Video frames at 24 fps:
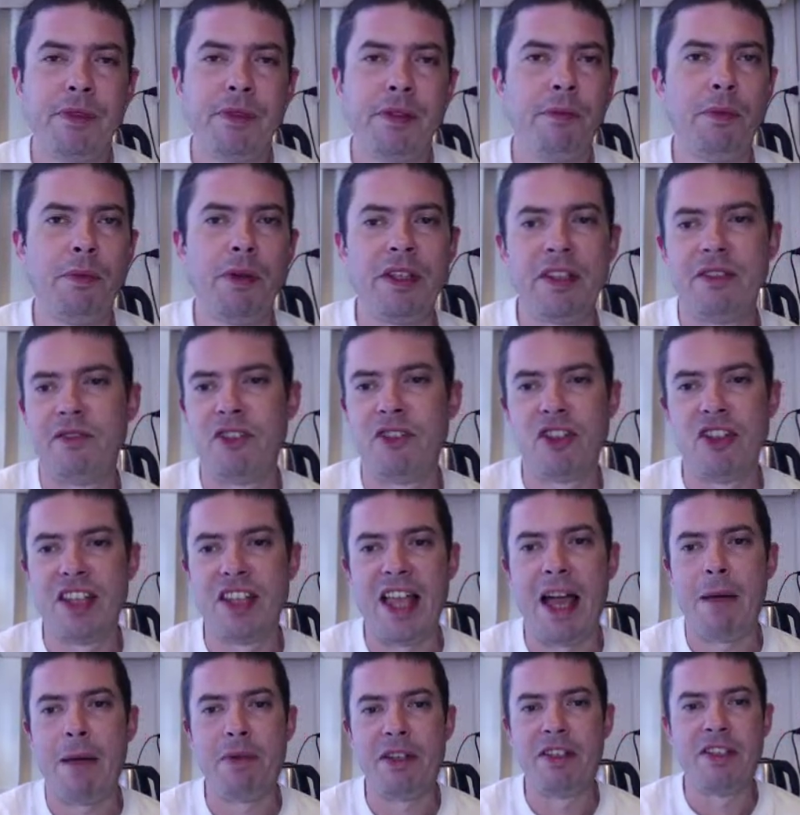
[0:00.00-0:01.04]
That just
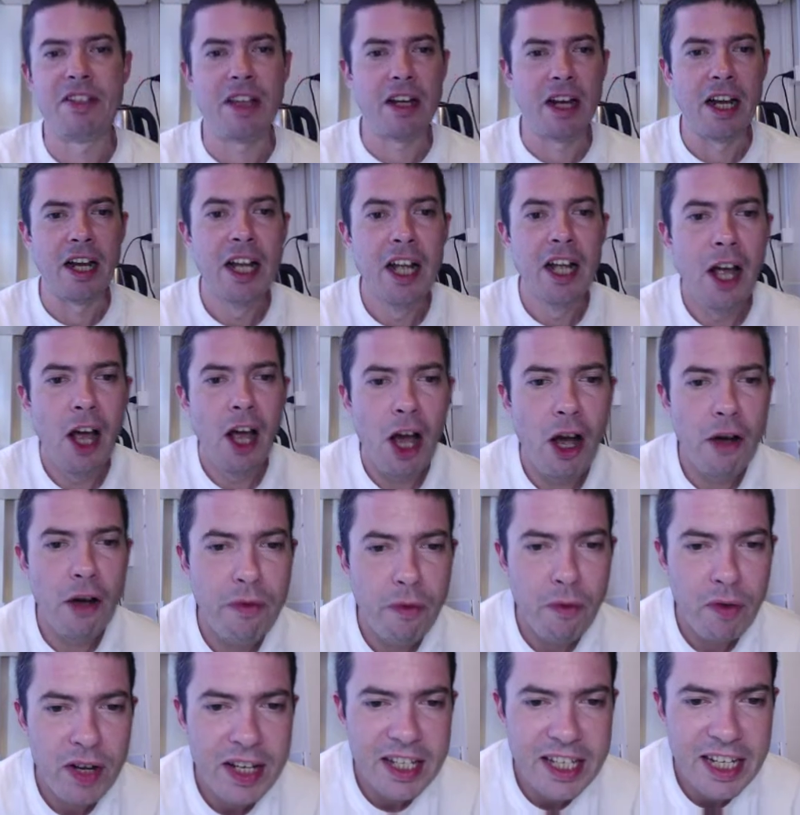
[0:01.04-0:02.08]
happens, doesn't it? Over
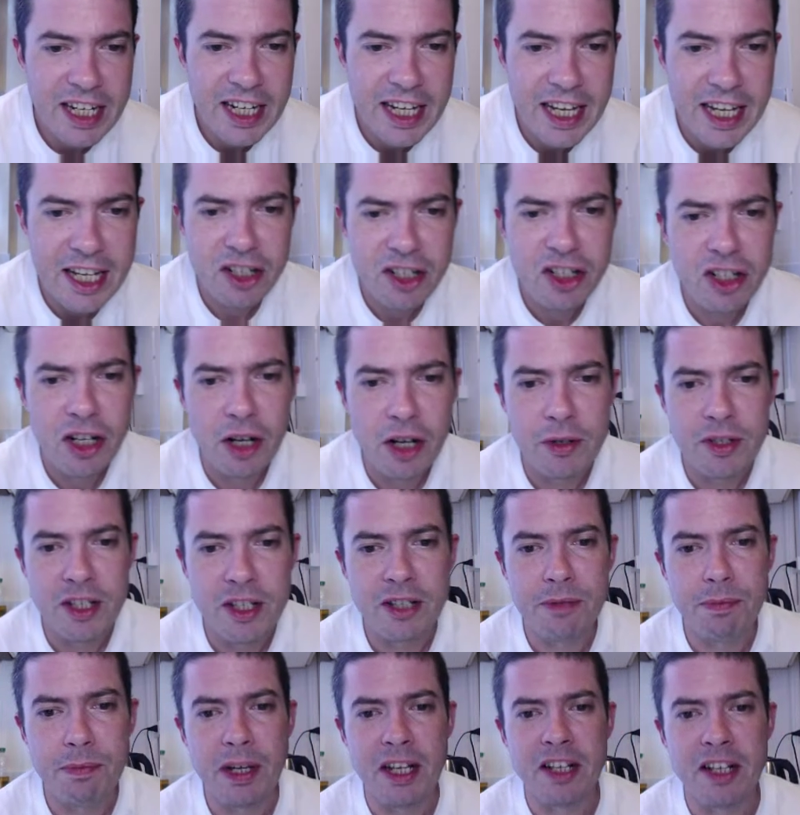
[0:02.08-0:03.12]
recent years, Jones has
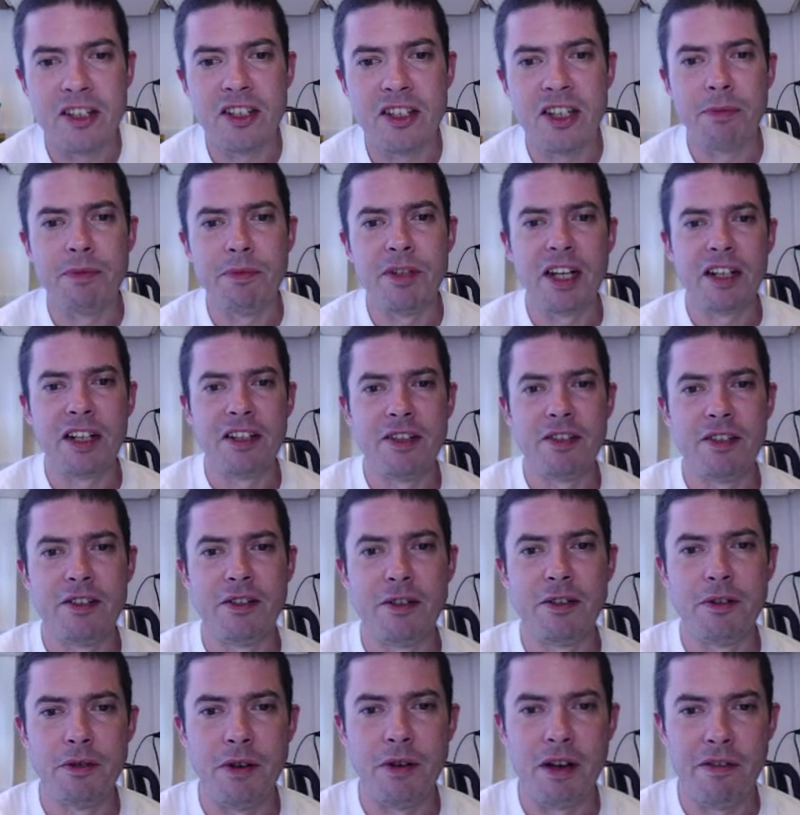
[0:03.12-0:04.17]
been subjected
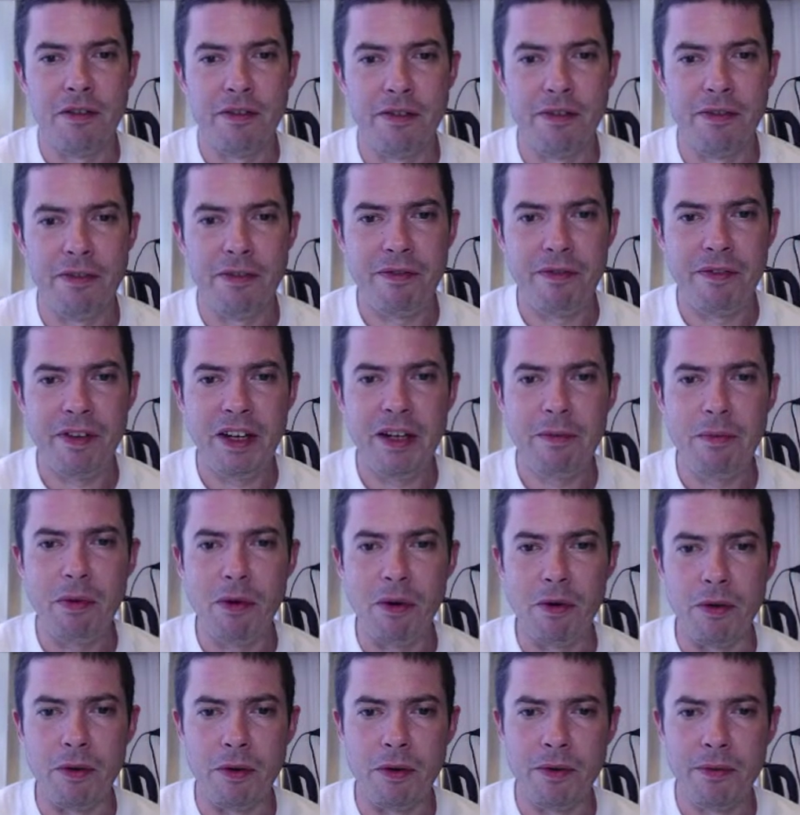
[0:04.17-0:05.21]
to
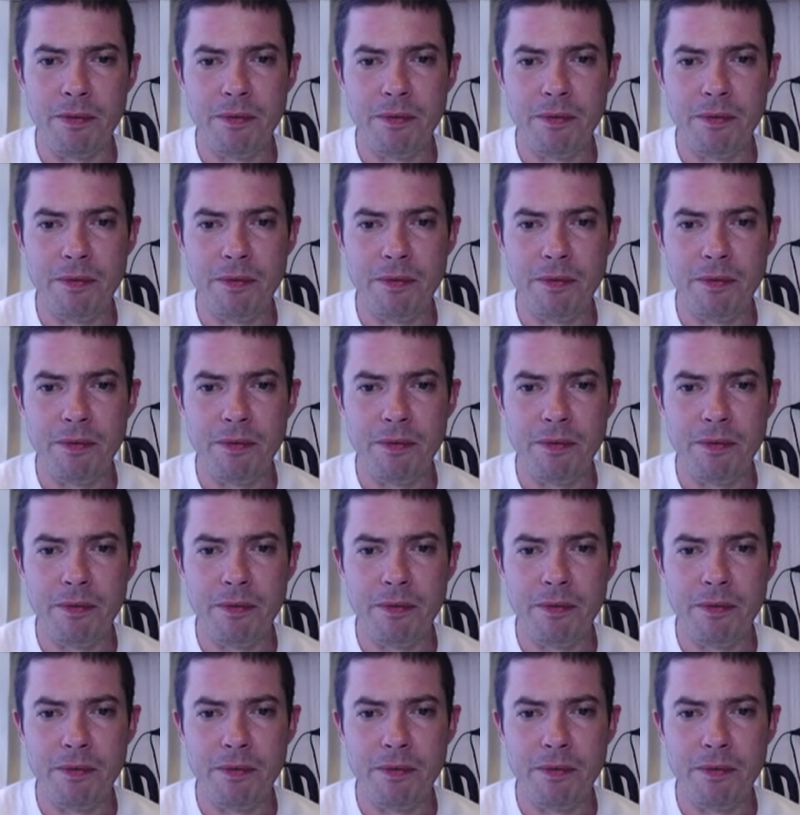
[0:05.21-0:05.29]
febrile